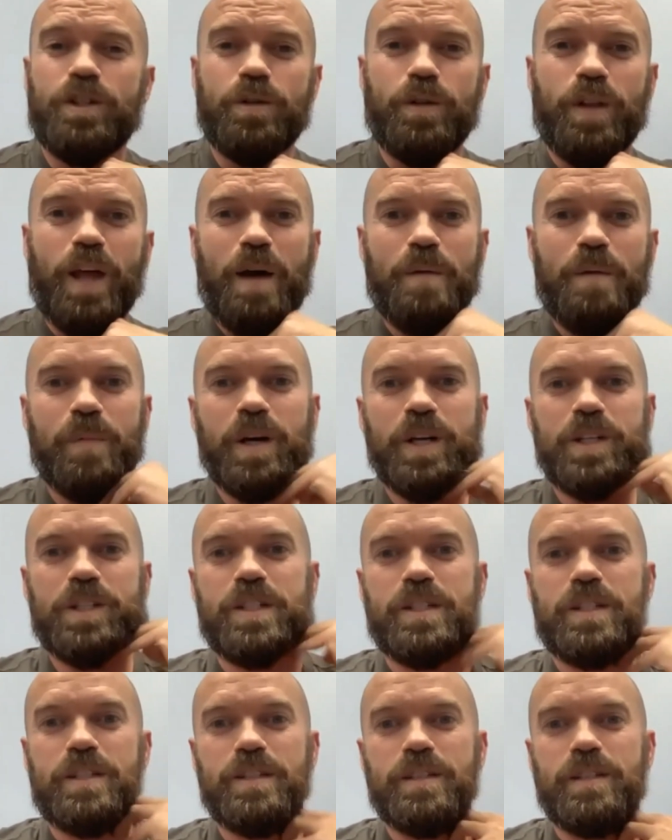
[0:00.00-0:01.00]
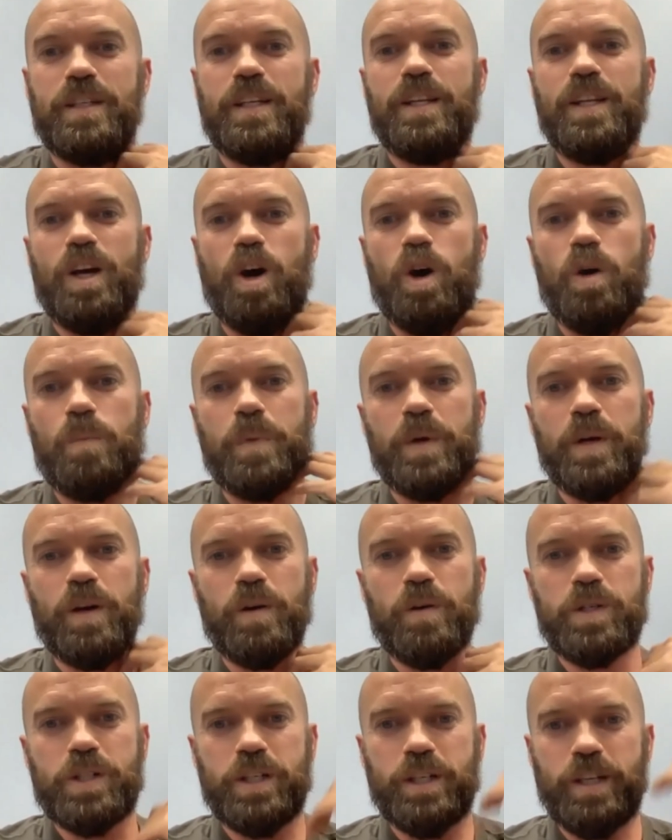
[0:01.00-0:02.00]
that much in the open
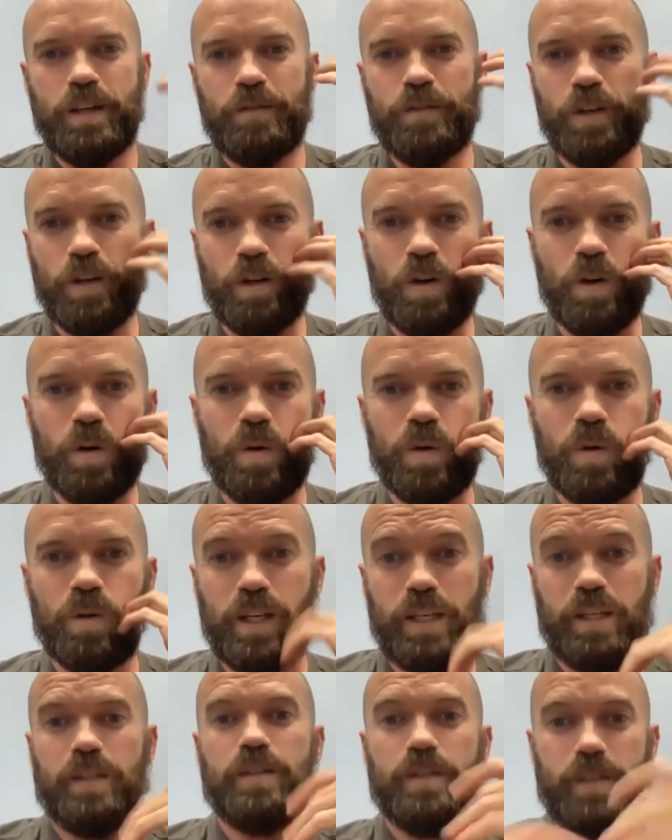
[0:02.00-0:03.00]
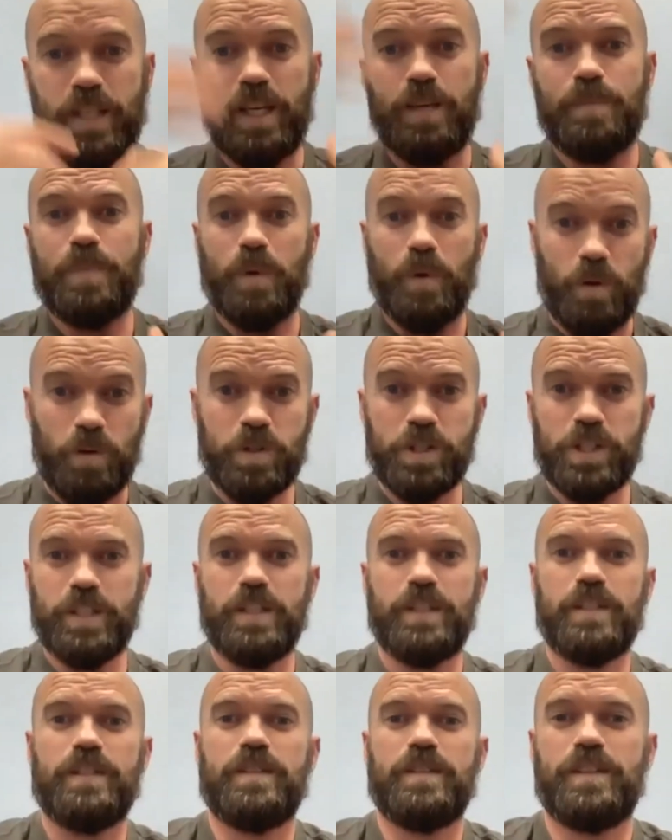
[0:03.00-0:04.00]
ocean if your goal, like deep
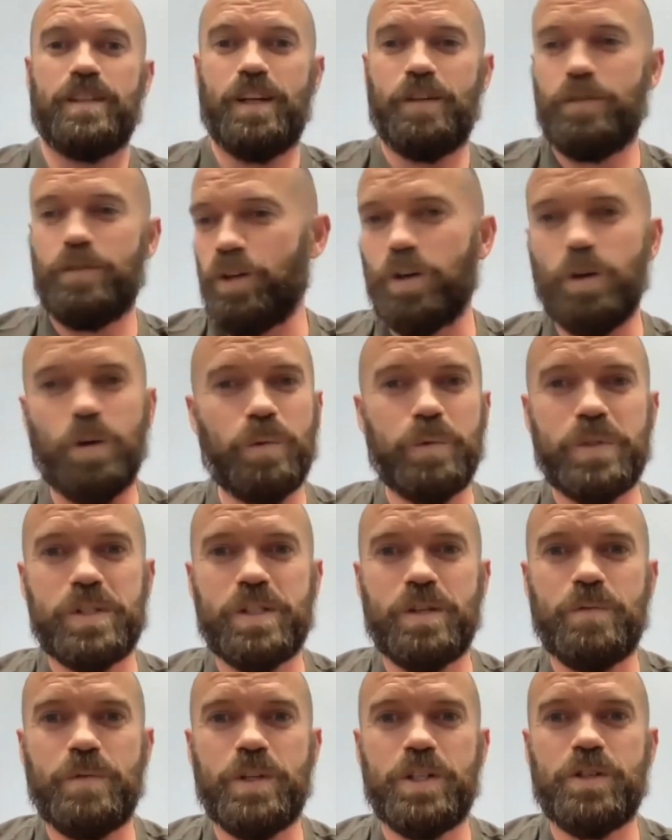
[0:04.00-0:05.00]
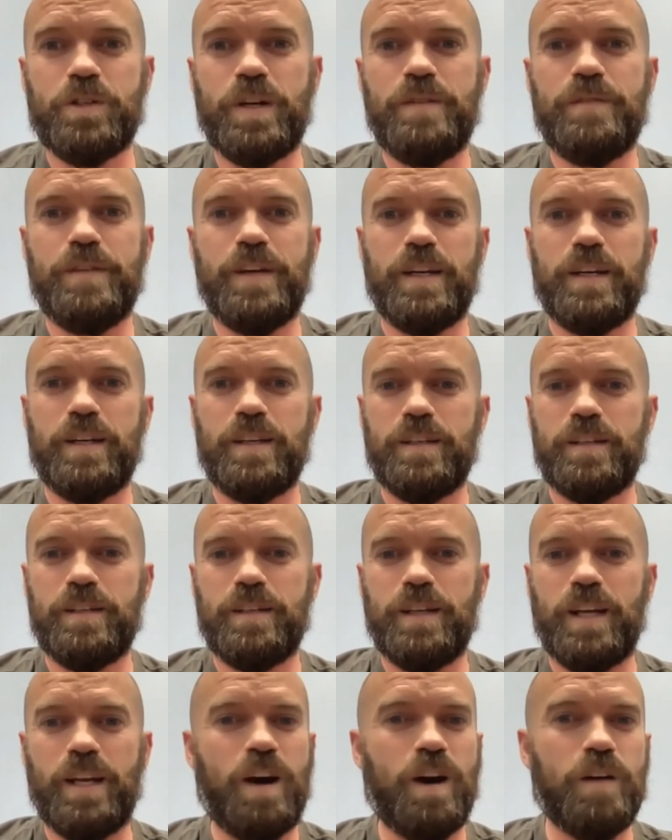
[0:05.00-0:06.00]
ocean, if your goal was to retrieve it
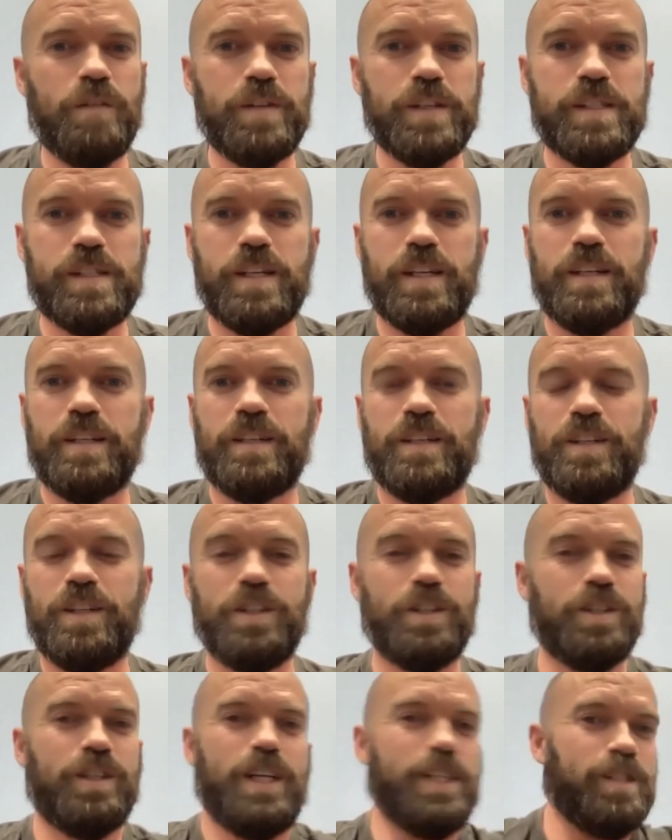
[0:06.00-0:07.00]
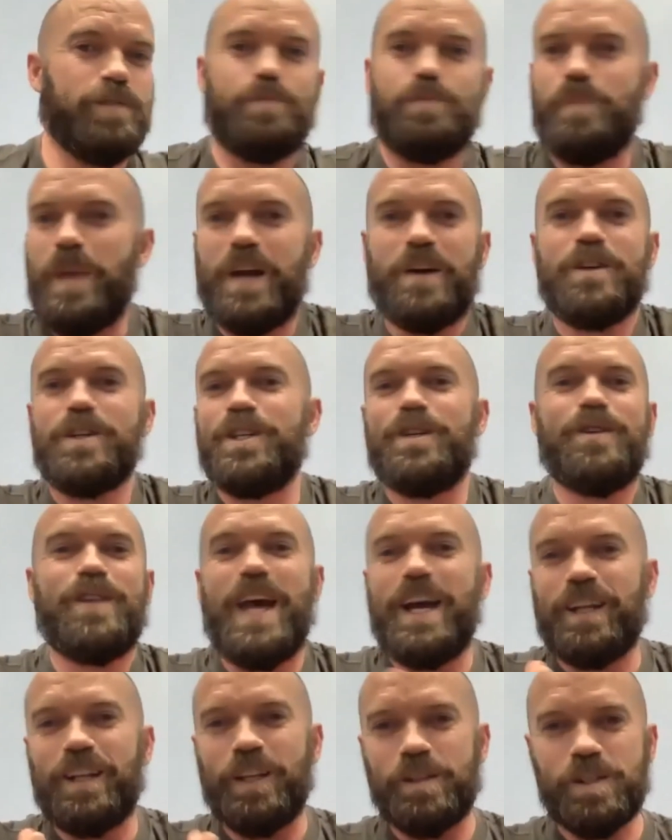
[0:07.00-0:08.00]
and harvest it. It's better to do
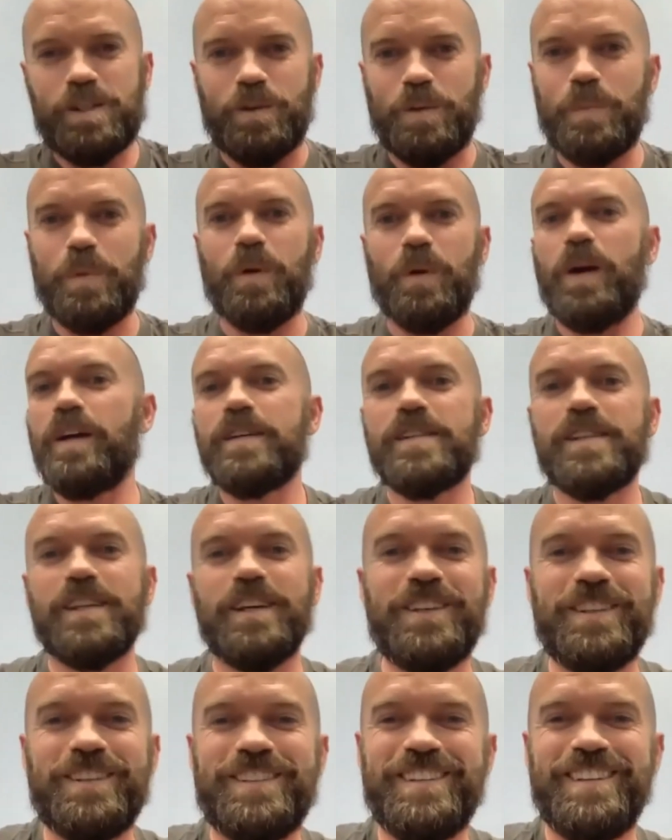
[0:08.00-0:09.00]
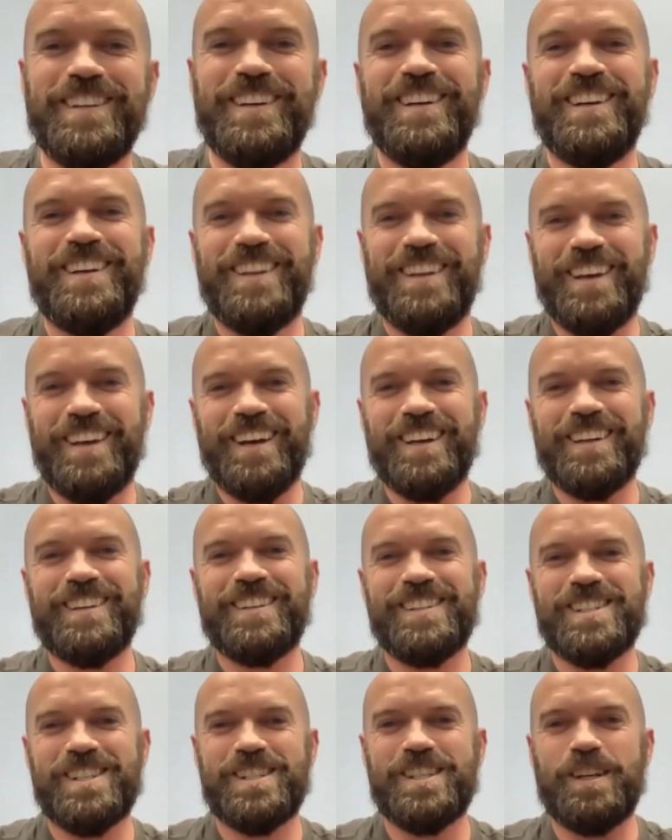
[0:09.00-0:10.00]
that close to a port. So
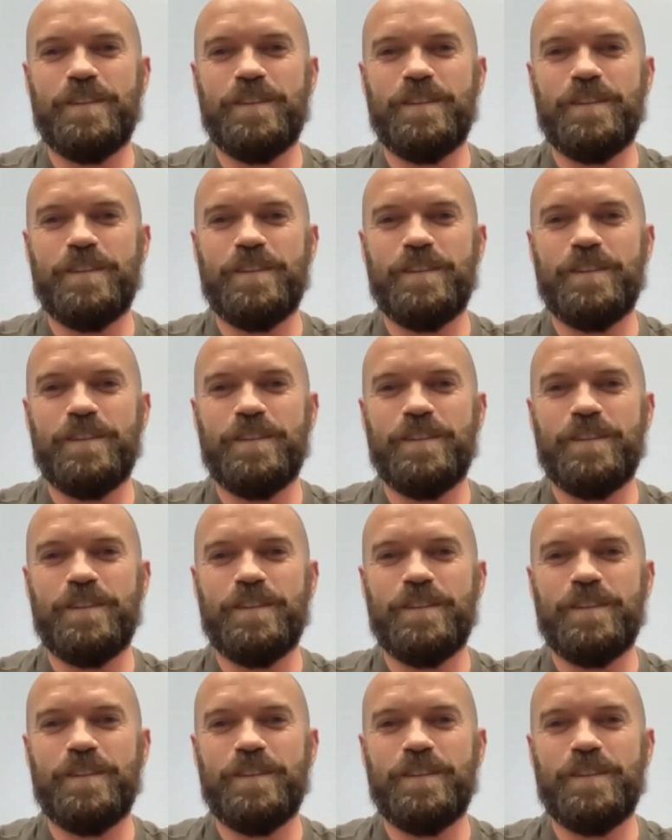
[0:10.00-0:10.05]
it's just different.